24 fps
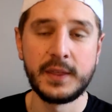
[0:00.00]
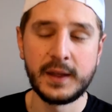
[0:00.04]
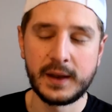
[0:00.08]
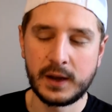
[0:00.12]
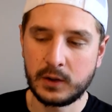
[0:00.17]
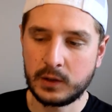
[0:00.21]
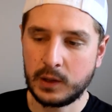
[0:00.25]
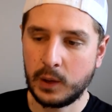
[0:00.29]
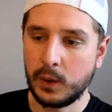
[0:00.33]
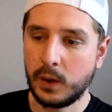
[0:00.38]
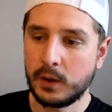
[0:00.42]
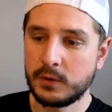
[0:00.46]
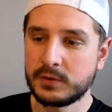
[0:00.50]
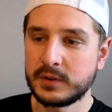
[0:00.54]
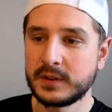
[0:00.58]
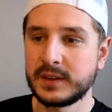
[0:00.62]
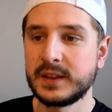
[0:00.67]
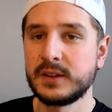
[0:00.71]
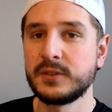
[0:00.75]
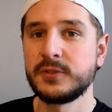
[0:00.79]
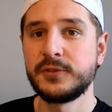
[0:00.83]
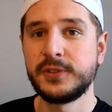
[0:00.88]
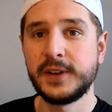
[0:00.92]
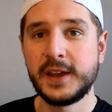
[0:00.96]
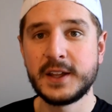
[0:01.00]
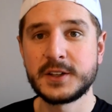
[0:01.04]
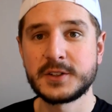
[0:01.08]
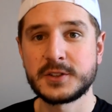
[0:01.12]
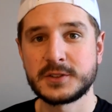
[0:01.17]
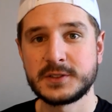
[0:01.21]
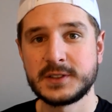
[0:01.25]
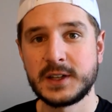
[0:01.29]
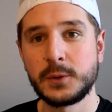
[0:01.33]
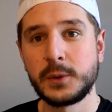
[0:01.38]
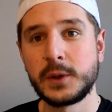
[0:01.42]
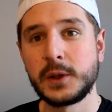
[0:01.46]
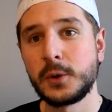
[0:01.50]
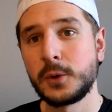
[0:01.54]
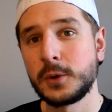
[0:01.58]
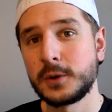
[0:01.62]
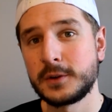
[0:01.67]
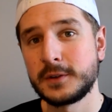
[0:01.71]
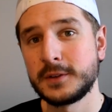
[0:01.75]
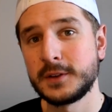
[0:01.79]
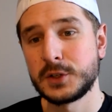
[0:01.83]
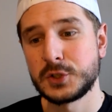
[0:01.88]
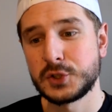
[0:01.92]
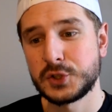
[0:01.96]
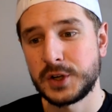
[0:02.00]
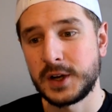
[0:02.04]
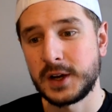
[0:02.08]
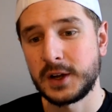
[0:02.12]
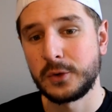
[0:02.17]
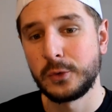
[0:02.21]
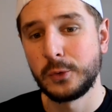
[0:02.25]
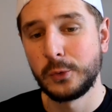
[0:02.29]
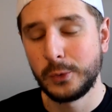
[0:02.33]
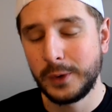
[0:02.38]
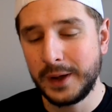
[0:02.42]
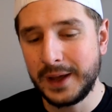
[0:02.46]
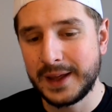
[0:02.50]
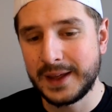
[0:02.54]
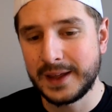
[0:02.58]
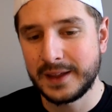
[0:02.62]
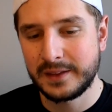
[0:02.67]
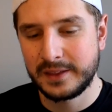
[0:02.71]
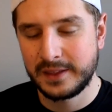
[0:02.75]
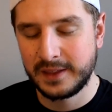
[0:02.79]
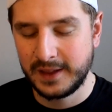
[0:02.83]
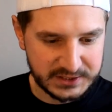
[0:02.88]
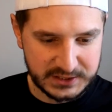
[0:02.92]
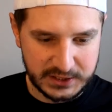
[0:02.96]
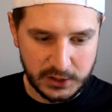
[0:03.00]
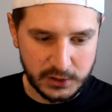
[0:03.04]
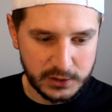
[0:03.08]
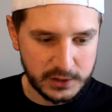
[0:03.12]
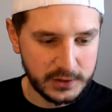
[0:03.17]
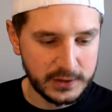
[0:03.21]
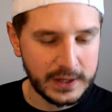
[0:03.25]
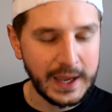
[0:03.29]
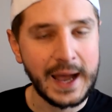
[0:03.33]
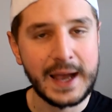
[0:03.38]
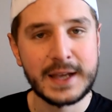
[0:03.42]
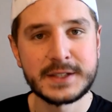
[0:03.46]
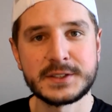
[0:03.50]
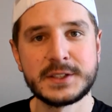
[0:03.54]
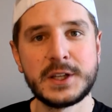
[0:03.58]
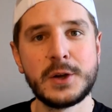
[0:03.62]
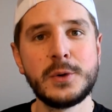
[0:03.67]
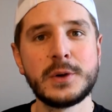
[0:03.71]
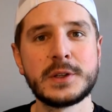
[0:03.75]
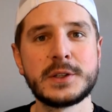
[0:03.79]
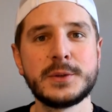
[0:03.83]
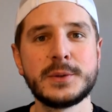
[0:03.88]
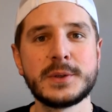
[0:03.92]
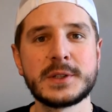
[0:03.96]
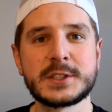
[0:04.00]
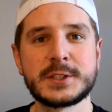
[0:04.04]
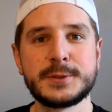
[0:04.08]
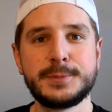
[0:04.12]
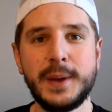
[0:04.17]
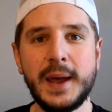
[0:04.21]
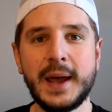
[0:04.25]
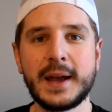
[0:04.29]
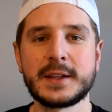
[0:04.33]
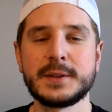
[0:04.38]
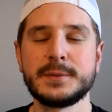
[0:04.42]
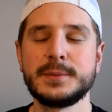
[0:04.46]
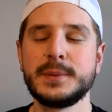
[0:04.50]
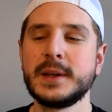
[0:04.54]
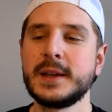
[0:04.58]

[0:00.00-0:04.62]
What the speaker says: I'll go over the features that we ordered the truck with, so you guys know what to expect,